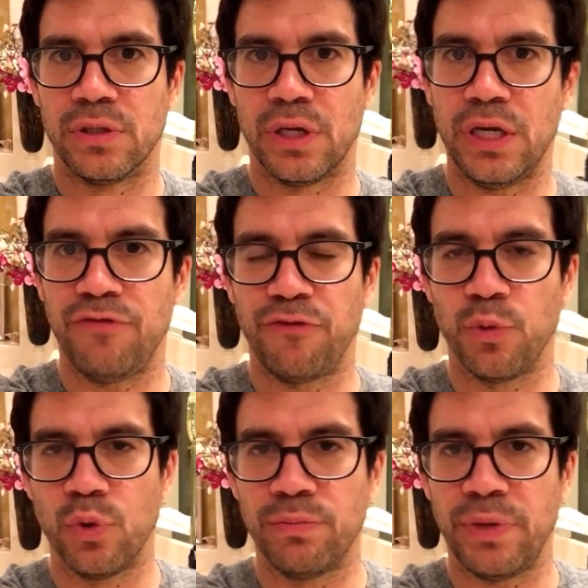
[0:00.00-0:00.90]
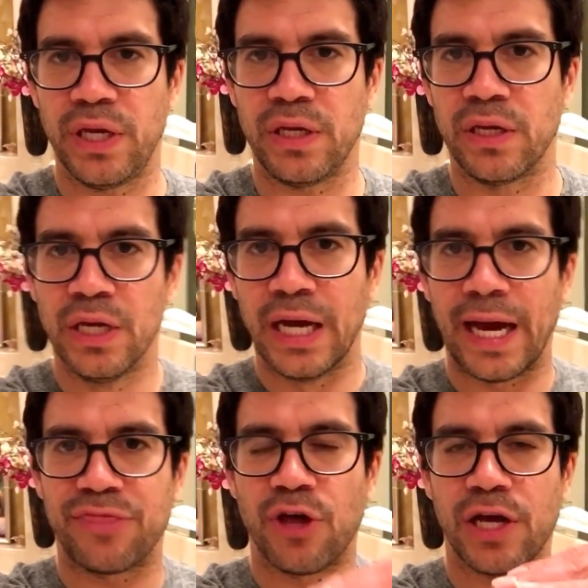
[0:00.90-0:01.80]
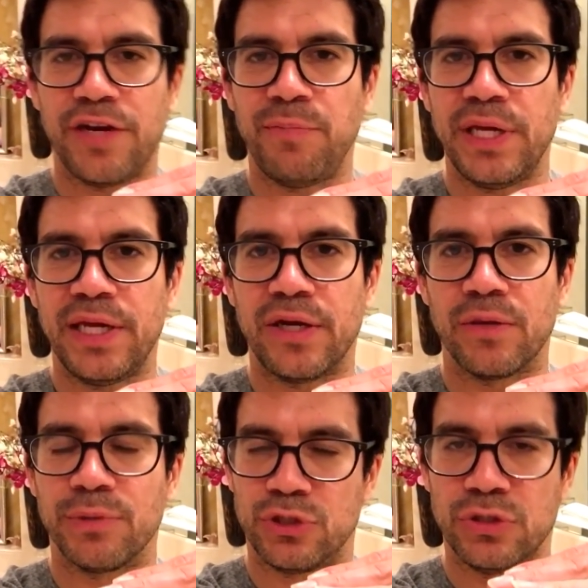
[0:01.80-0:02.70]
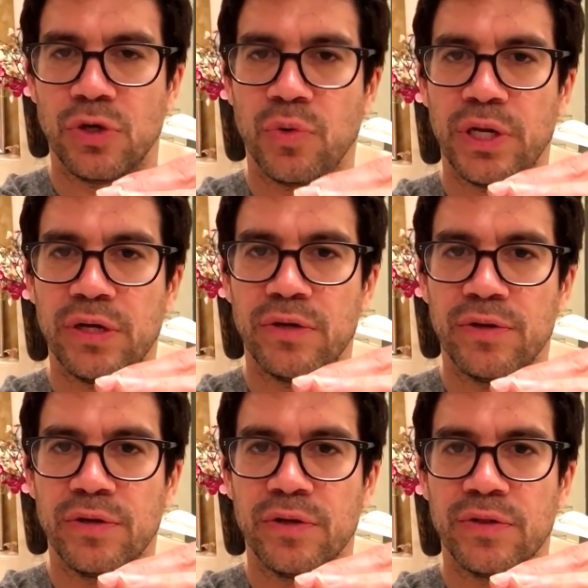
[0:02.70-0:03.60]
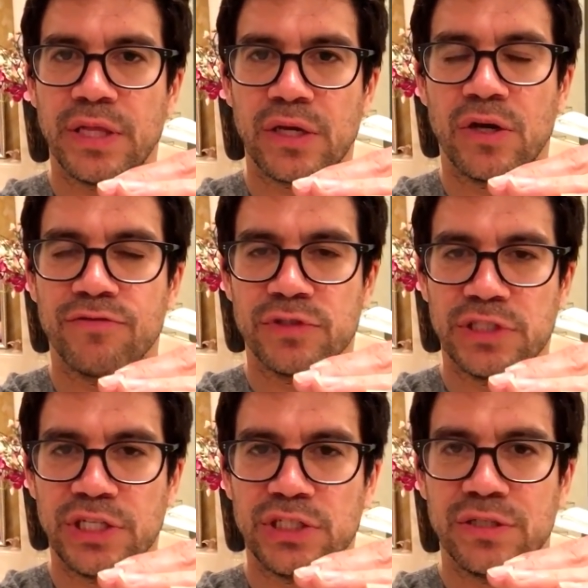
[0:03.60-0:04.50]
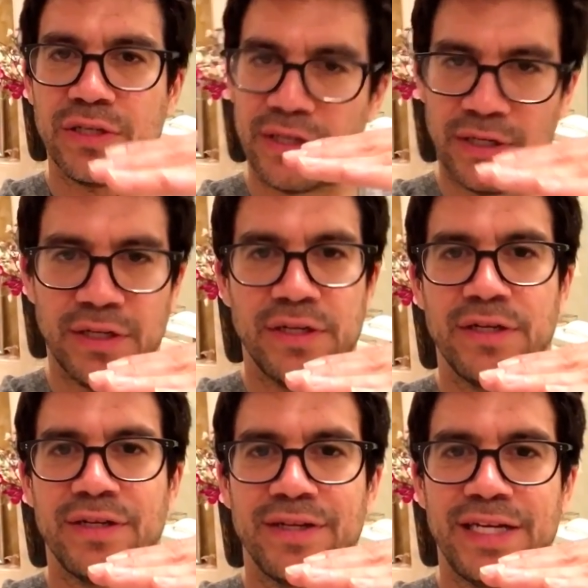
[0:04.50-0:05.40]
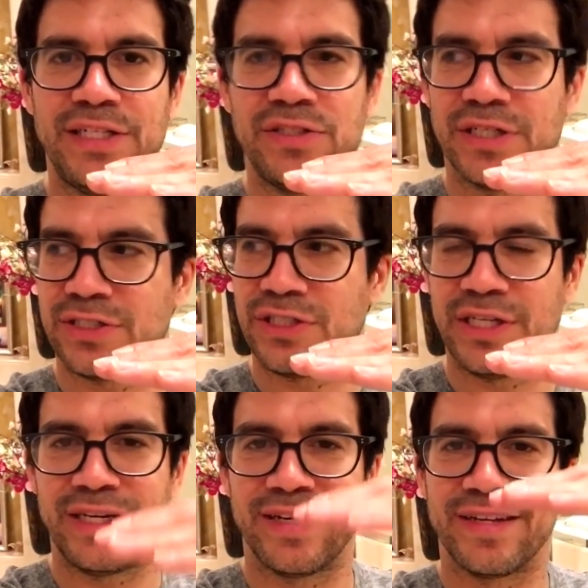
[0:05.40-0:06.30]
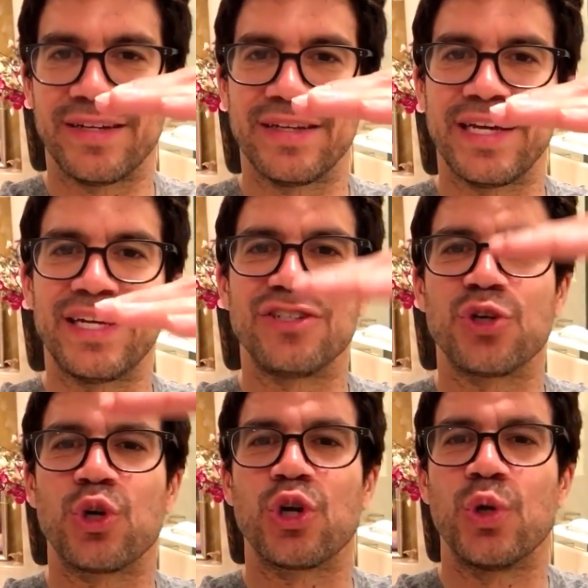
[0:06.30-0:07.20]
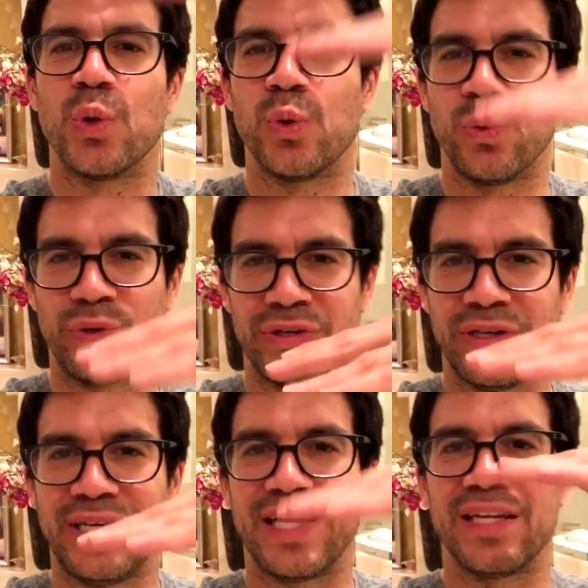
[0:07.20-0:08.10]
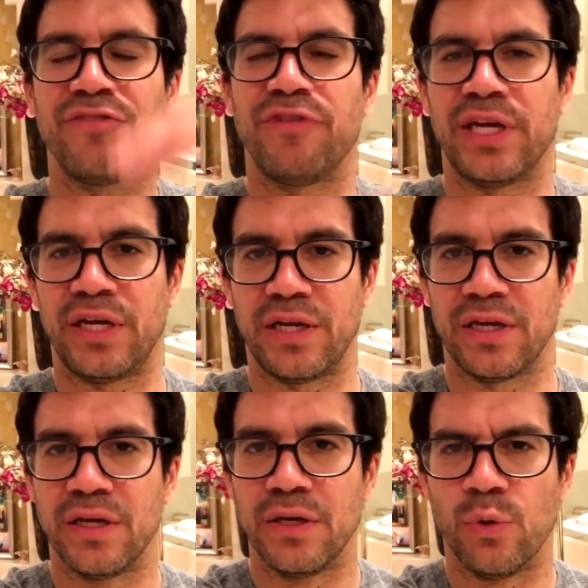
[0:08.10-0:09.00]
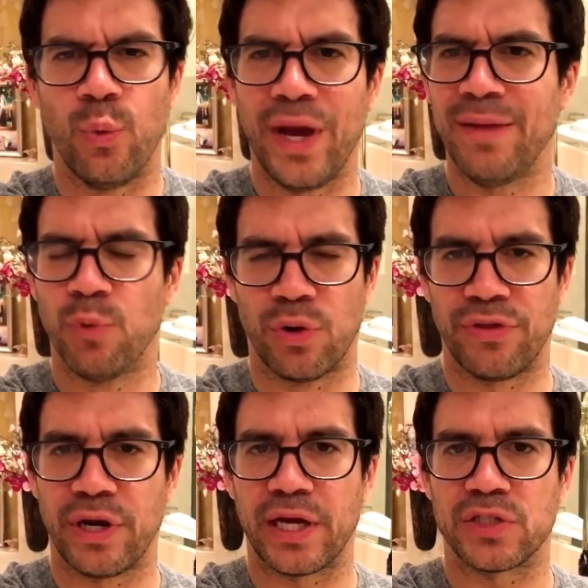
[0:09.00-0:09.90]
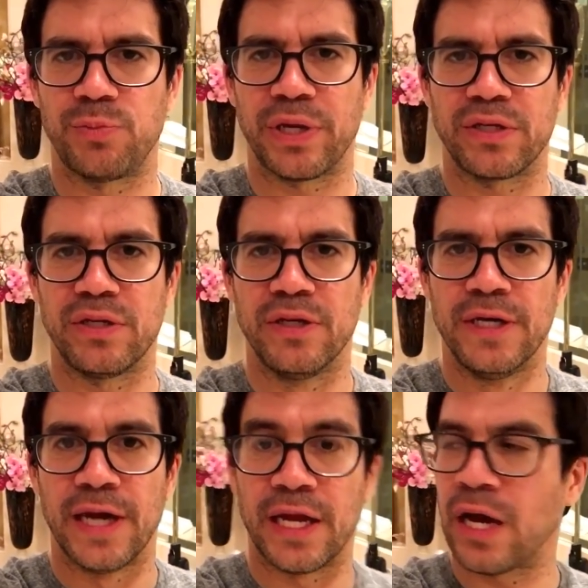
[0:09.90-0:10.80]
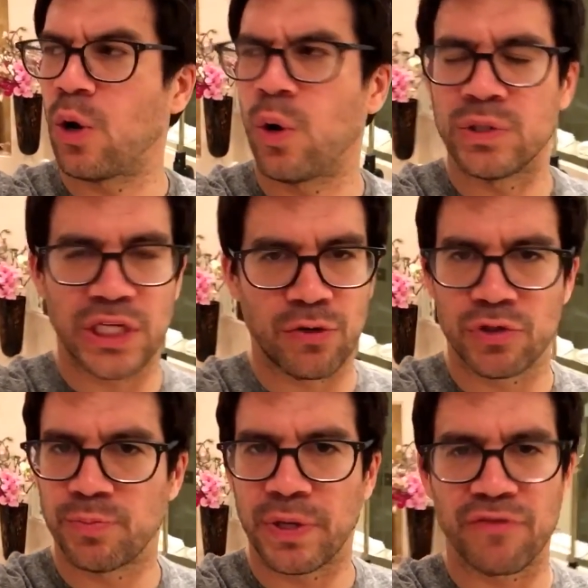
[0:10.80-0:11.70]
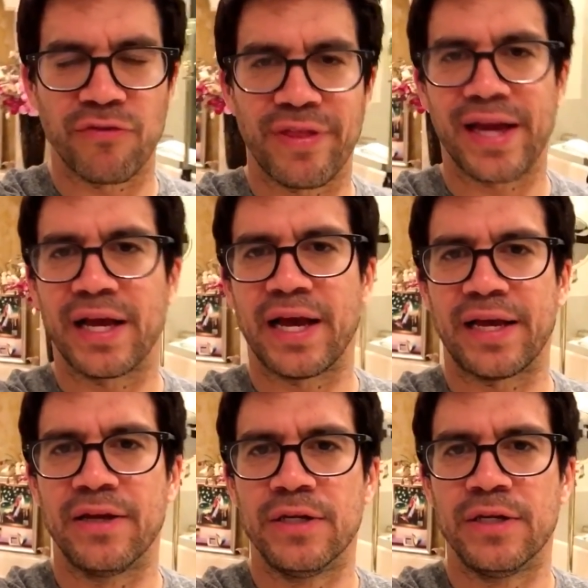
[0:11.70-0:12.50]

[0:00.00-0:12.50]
He fooled me. I thought he'd be here, but you know what? That conversation, he touched it and it turned to gold. He elevated it way more than I expected. And I always had respect for that guy.